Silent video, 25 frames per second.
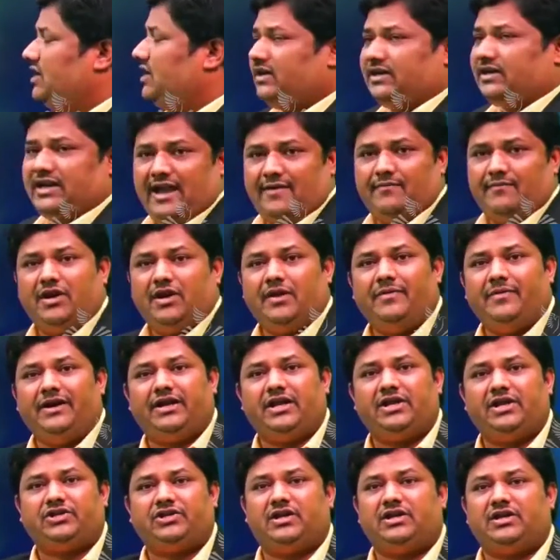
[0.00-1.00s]
Time
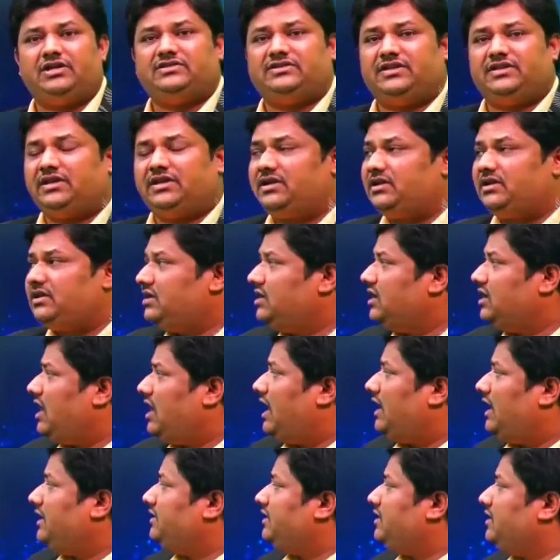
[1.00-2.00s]
limitation is there,
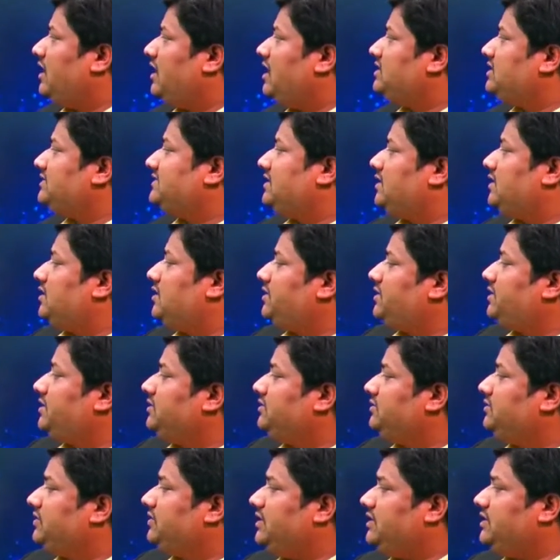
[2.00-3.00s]
and there are
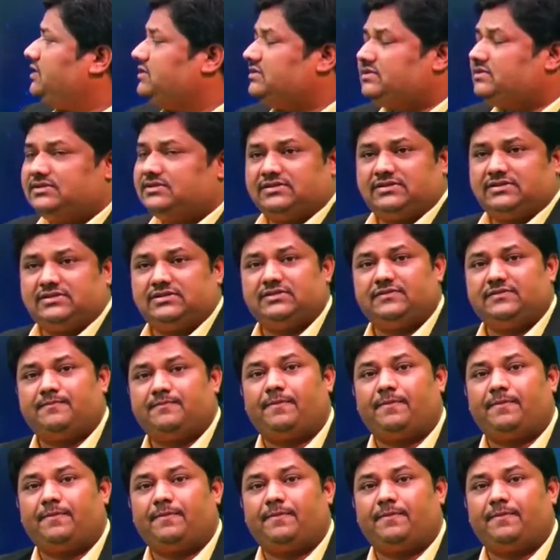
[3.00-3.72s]
certain things